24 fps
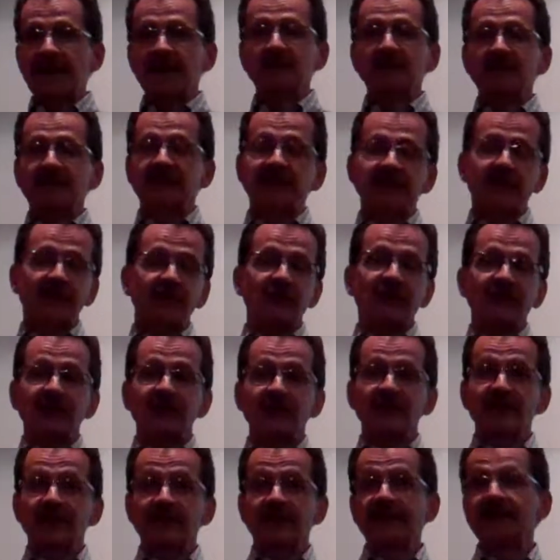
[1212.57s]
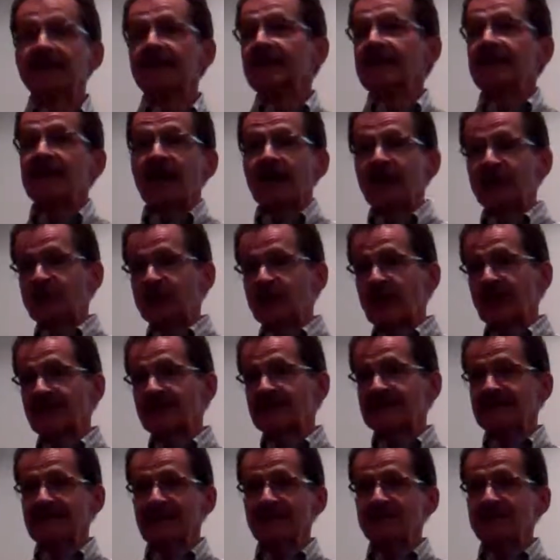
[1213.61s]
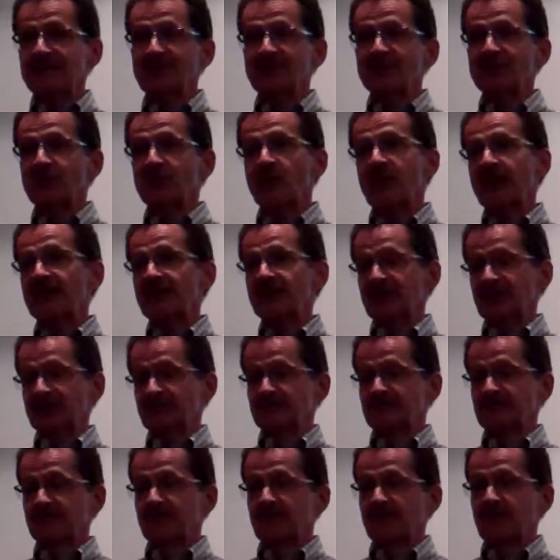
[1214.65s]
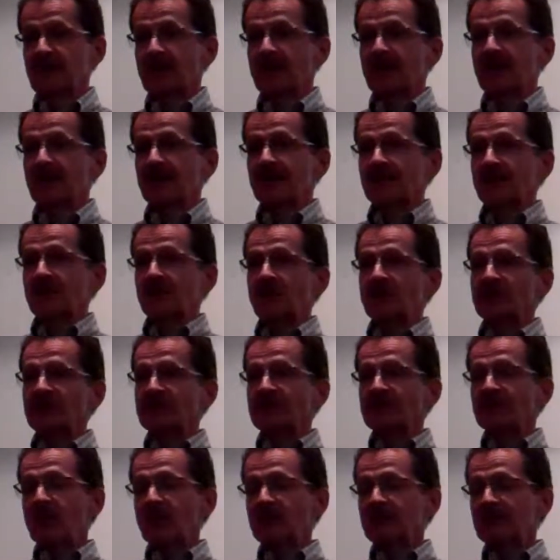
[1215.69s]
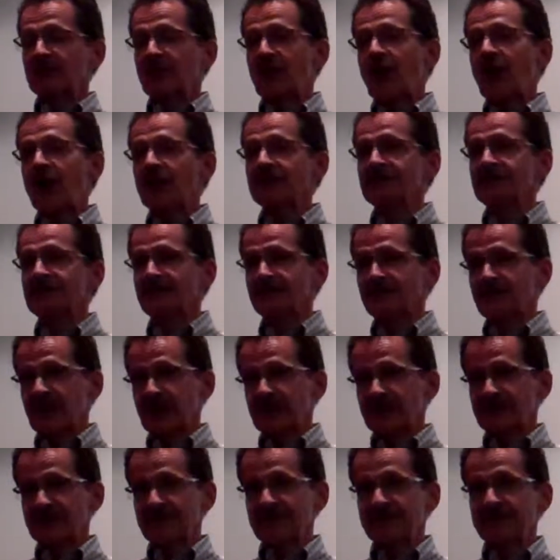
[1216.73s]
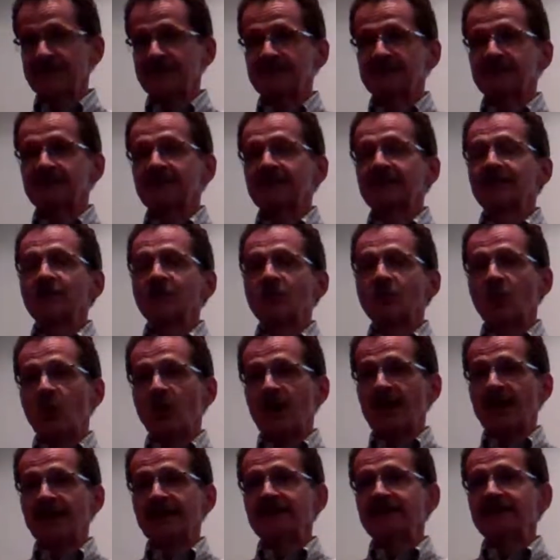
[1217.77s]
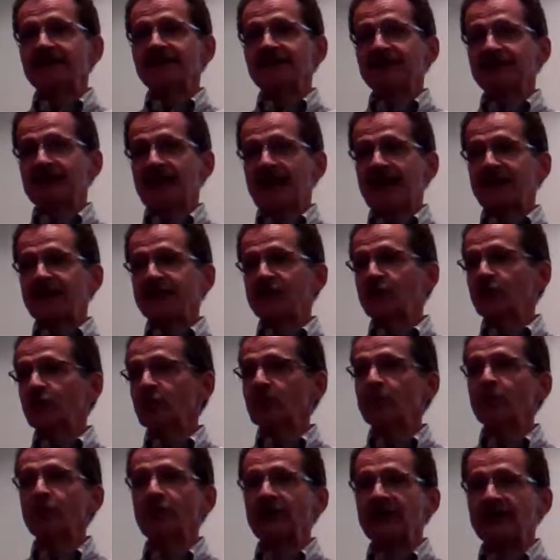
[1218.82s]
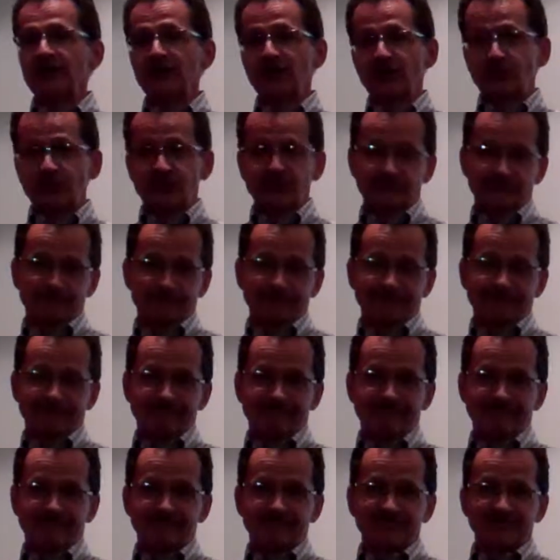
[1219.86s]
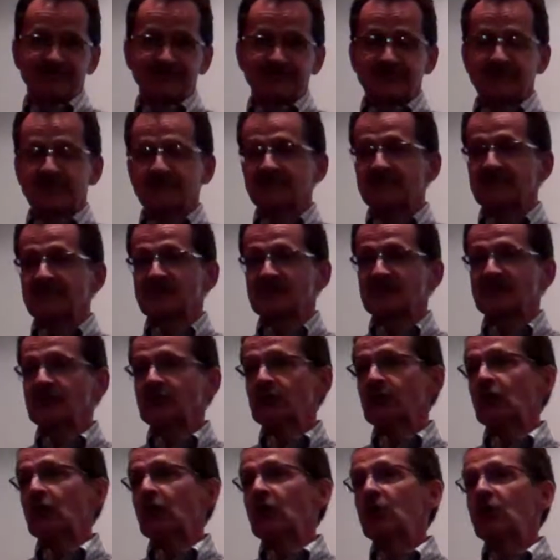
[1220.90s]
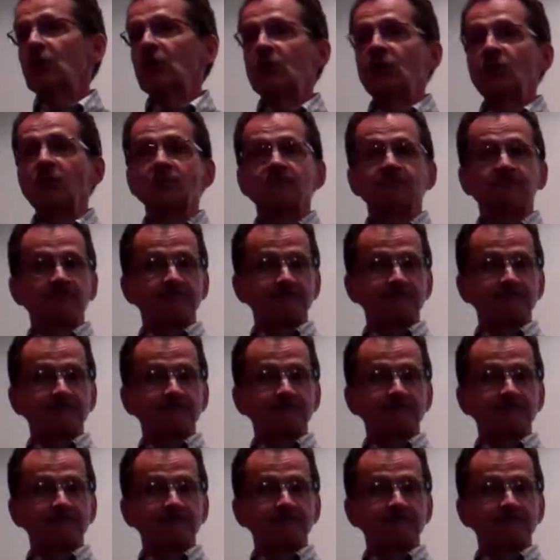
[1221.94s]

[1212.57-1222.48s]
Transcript: able to carry everything. And you you've got the same situation. What's the most cost-effective way to design your bridge? So